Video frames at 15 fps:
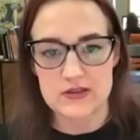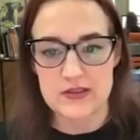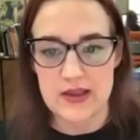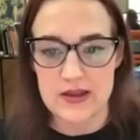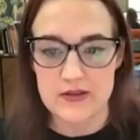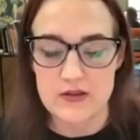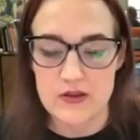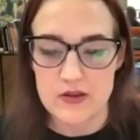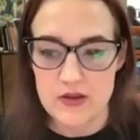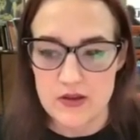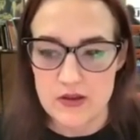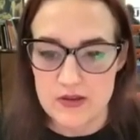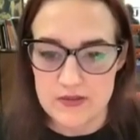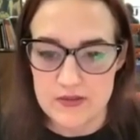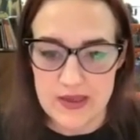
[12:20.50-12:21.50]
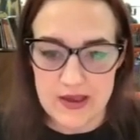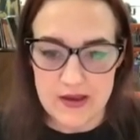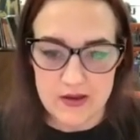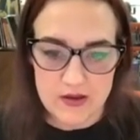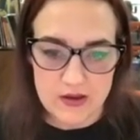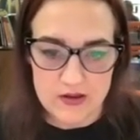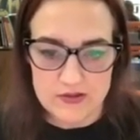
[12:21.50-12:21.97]
in that that
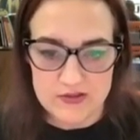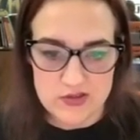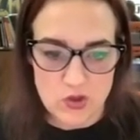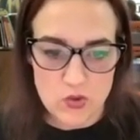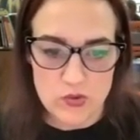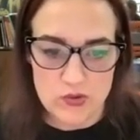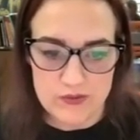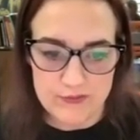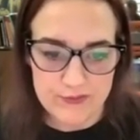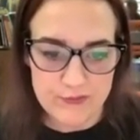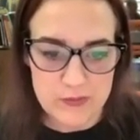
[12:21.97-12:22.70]
uh, zone of